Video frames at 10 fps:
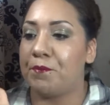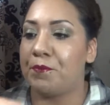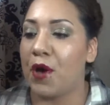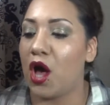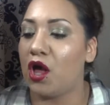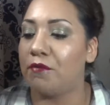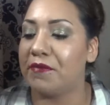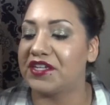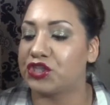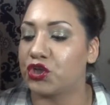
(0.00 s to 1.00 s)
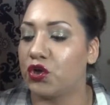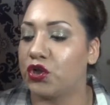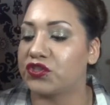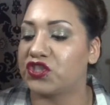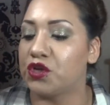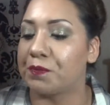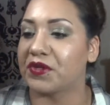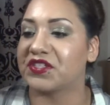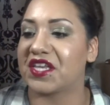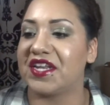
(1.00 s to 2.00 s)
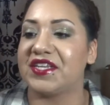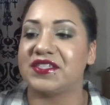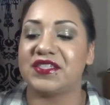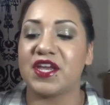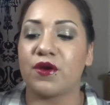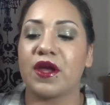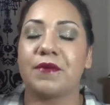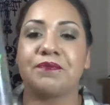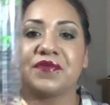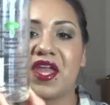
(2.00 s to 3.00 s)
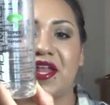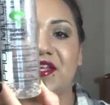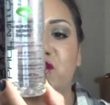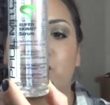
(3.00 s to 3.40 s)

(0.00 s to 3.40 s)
Paul Mitchell Super Skinny Serum, and it's